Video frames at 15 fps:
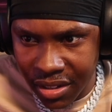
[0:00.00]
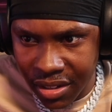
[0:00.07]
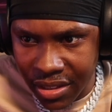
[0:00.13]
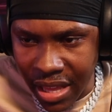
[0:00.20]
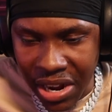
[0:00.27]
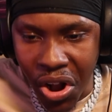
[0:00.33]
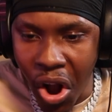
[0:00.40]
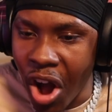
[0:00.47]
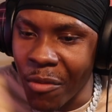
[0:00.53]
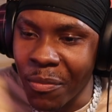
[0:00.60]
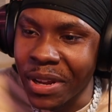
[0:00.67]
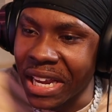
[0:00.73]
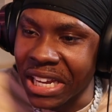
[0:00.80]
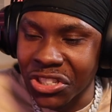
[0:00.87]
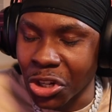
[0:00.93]
That can't
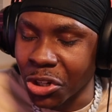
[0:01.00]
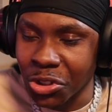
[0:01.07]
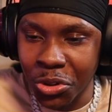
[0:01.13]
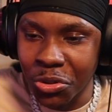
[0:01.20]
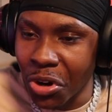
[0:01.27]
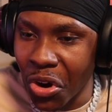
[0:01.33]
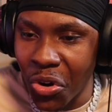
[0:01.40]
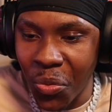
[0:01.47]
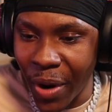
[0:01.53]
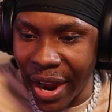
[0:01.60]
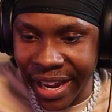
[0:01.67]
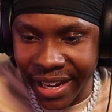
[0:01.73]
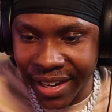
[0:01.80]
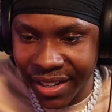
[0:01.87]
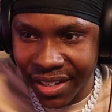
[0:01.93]
be it, JoJo. No
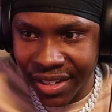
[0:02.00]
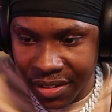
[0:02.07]
way.